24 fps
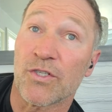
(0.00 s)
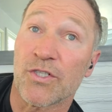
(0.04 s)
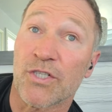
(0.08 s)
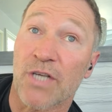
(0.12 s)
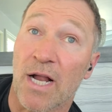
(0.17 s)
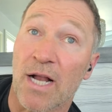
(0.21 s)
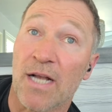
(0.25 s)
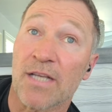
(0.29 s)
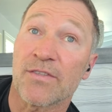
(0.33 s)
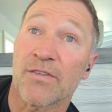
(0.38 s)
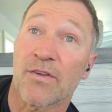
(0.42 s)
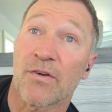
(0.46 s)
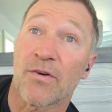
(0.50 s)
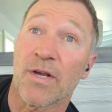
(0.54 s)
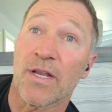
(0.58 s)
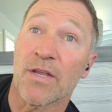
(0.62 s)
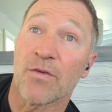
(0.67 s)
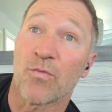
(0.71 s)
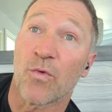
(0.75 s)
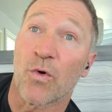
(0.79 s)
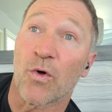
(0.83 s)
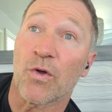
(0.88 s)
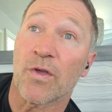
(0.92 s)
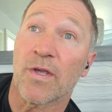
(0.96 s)
with when Chad's
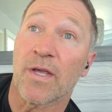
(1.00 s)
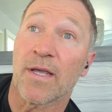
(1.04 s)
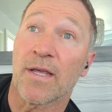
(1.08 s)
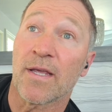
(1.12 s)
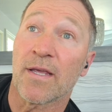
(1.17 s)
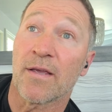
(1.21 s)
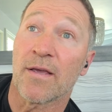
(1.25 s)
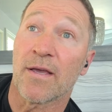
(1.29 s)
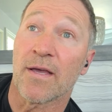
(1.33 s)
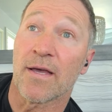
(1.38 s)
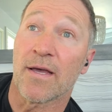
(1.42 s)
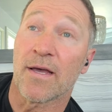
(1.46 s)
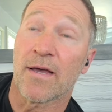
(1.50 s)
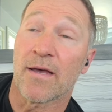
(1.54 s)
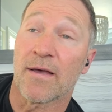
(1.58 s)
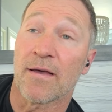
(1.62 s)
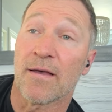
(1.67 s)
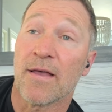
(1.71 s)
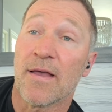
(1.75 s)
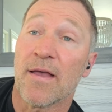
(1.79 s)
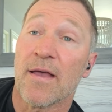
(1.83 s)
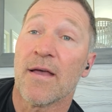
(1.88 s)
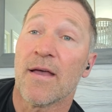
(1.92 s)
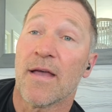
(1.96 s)
already working
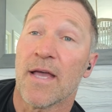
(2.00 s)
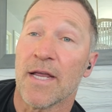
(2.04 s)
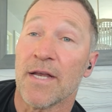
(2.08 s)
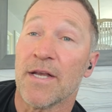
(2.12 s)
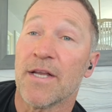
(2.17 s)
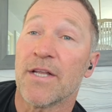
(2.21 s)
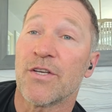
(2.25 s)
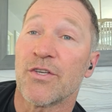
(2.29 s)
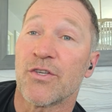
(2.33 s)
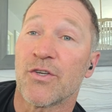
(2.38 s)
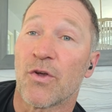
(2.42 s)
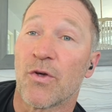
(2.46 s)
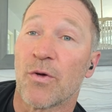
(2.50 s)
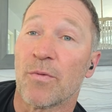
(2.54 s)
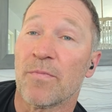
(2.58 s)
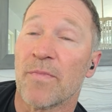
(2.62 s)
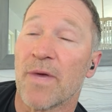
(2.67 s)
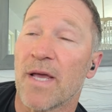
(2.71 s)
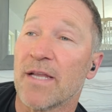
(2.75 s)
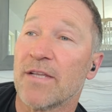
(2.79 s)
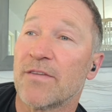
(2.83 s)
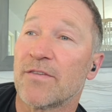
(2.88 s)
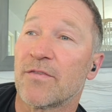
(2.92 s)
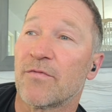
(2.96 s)
in the
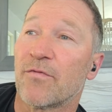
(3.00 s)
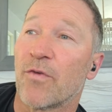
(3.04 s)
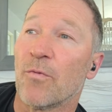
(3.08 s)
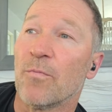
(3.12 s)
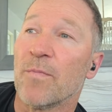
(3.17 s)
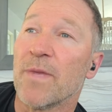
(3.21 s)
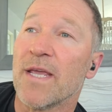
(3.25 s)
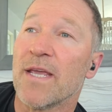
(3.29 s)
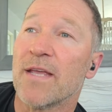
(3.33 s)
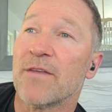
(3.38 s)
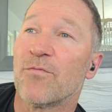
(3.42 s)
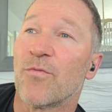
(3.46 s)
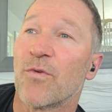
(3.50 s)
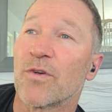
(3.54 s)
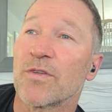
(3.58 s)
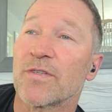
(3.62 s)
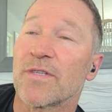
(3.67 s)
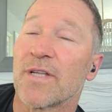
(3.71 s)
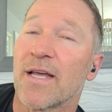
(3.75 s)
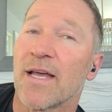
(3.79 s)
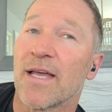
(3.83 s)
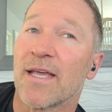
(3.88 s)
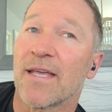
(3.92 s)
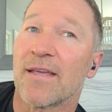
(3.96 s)
gym. It's, for me,
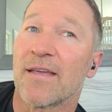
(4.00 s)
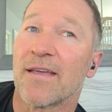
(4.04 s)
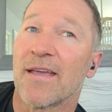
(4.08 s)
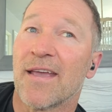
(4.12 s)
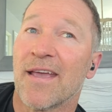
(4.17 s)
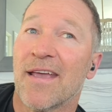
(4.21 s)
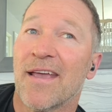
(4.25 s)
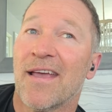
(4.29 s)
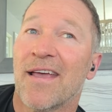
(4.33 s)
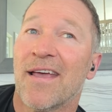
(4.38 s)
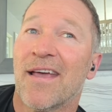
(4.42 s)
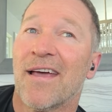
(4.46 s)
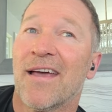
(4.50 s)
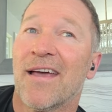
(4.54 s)
it was like,